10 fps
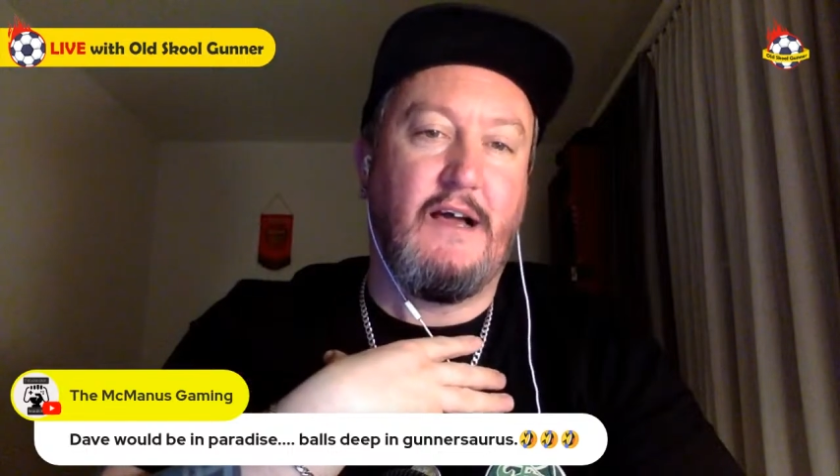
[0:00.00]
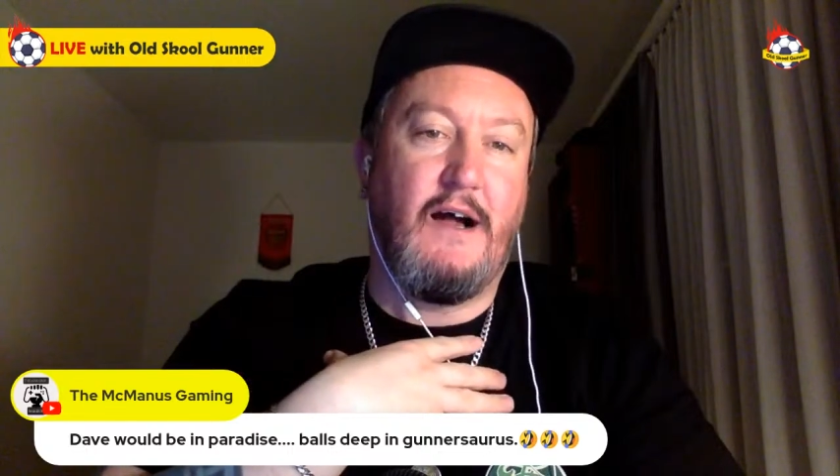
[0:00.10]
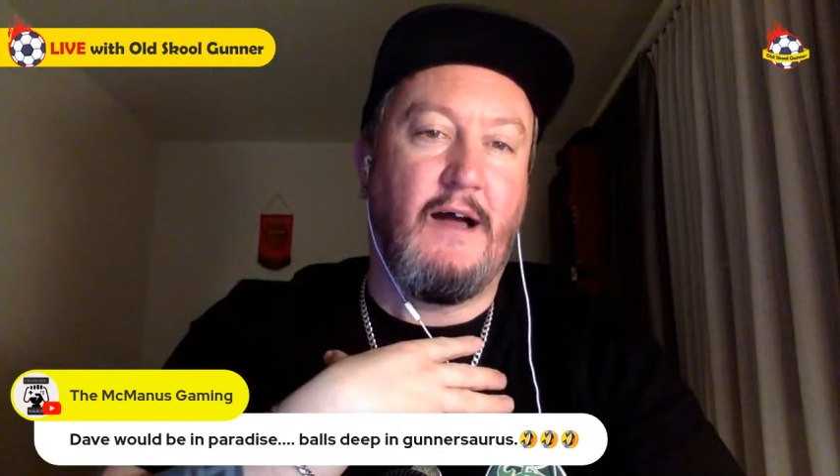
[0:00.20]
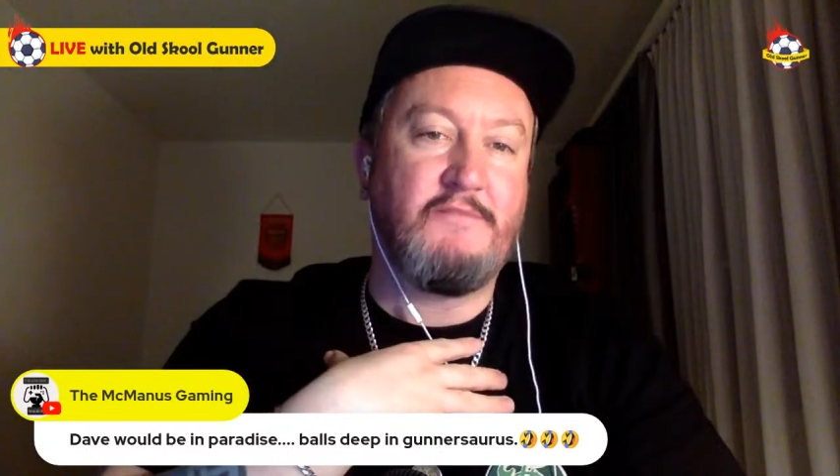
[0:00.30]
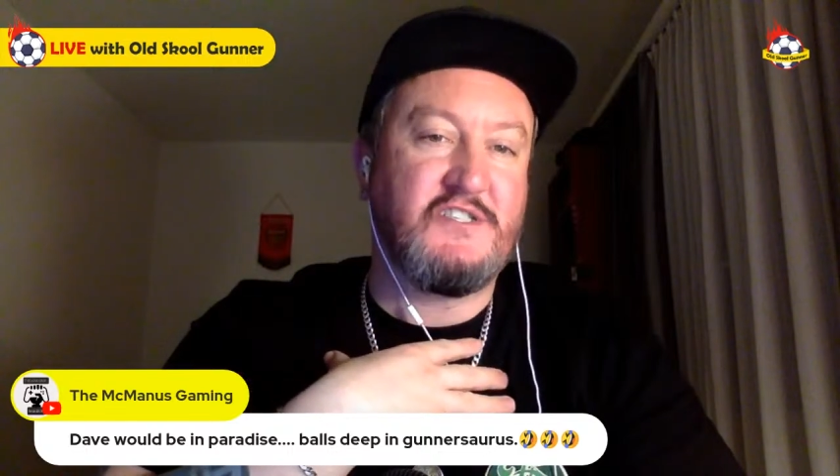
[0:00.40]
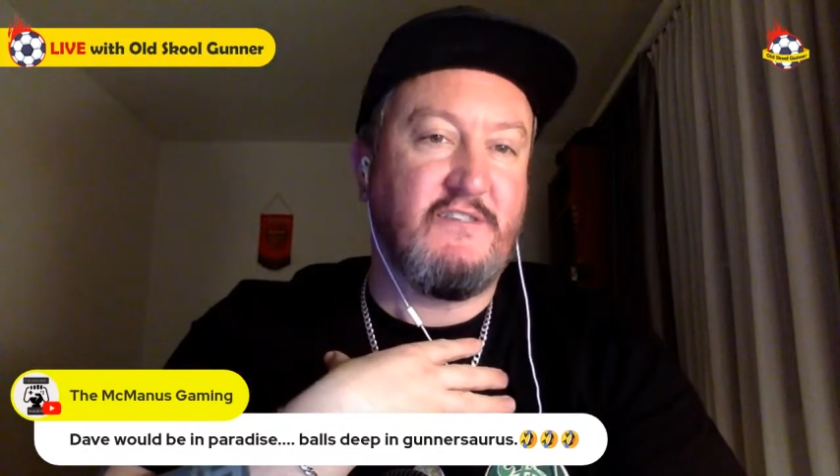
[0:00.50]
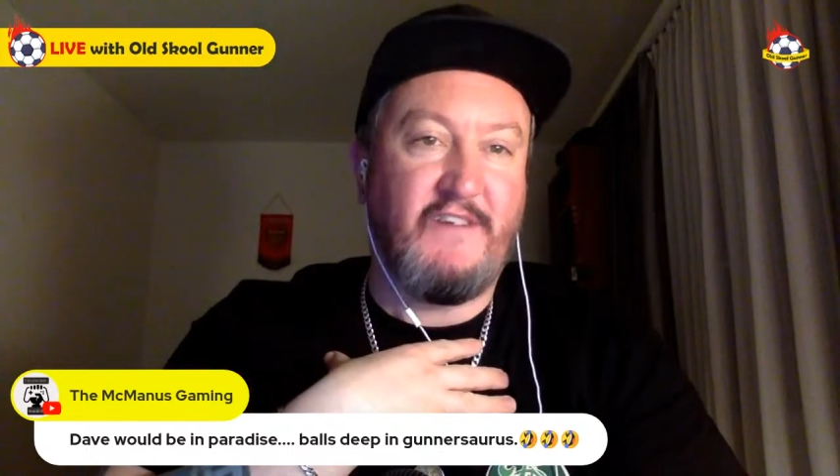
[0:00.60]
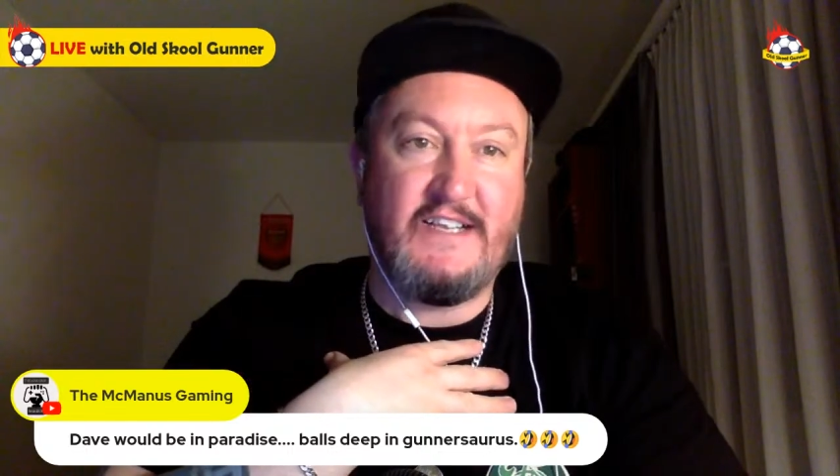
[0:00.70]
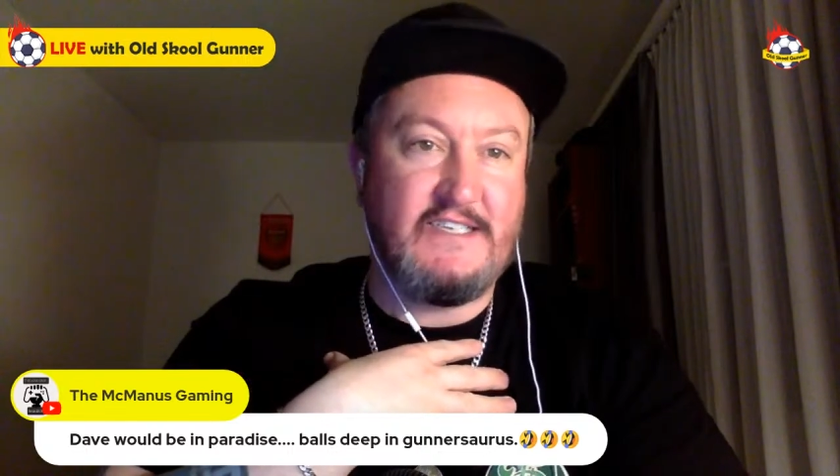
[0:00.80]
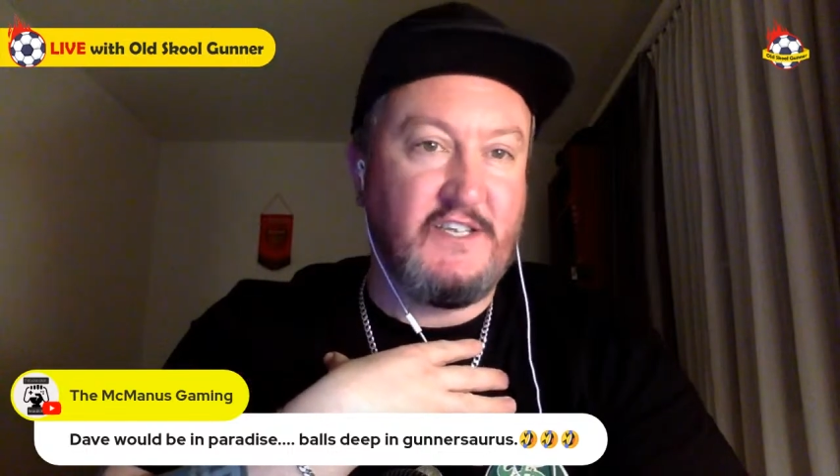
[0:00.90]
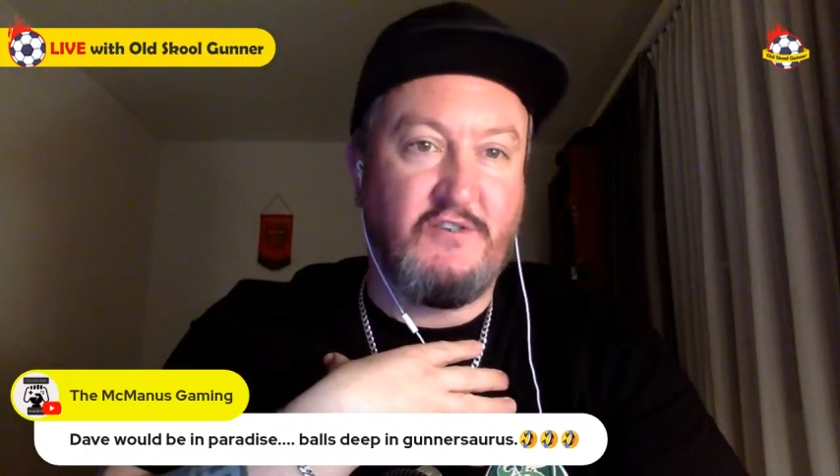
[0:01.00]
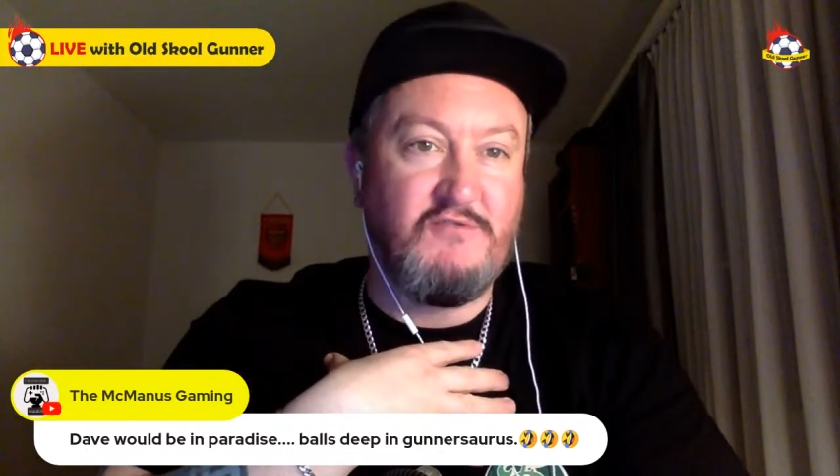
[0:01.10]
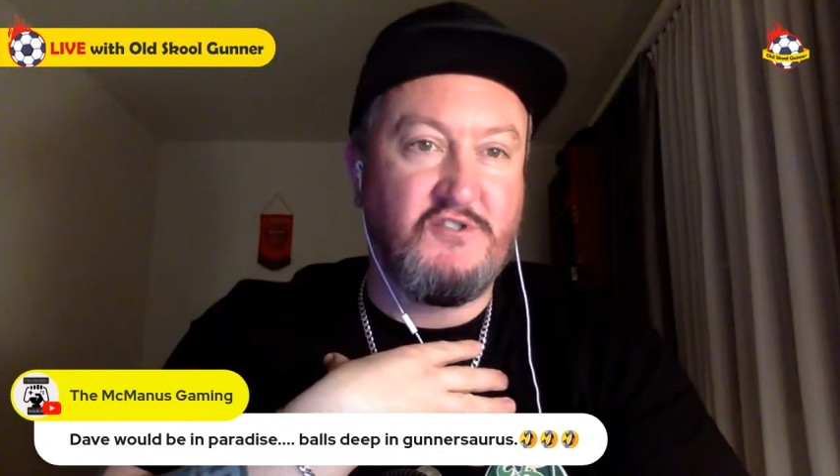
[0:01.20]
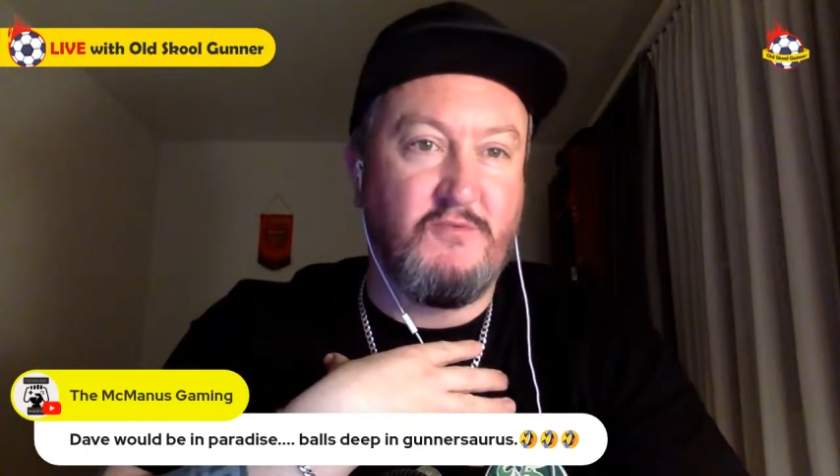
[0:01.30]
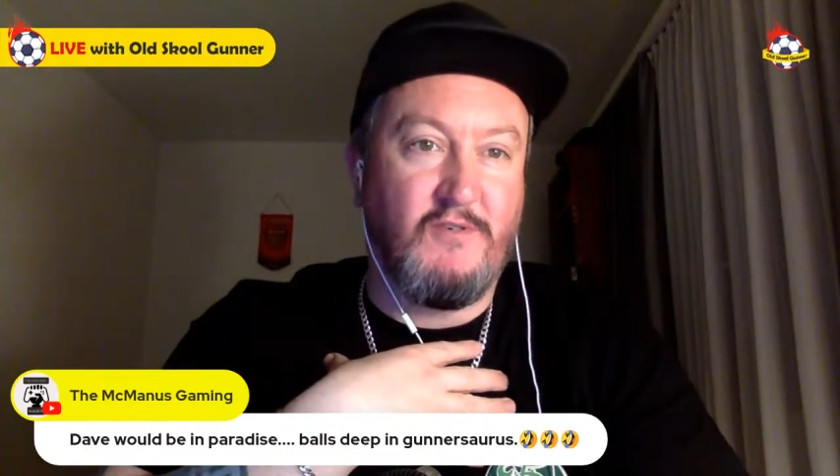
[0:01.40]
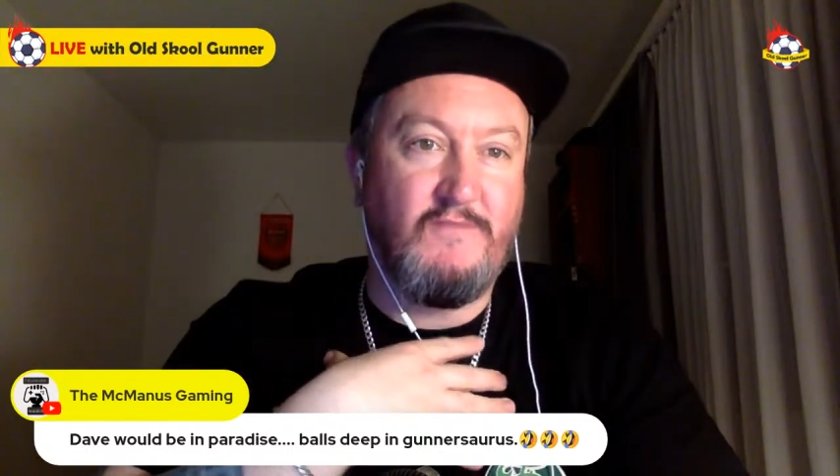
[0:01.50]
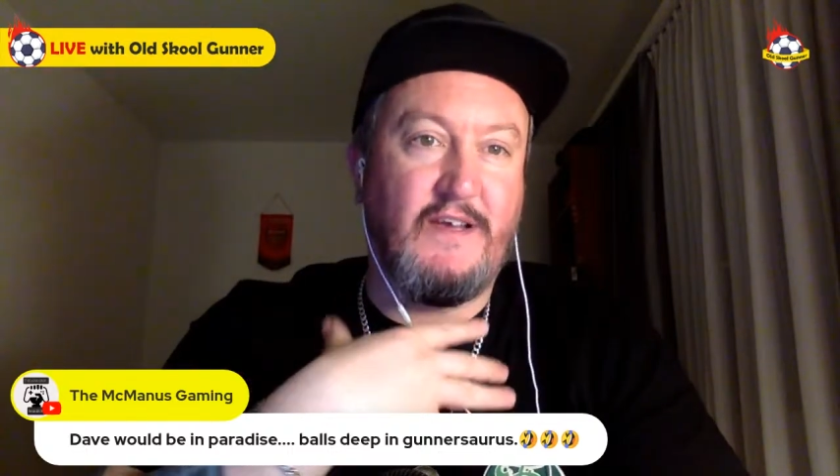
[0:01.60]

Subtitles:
I'm just a fantastic YouTuber,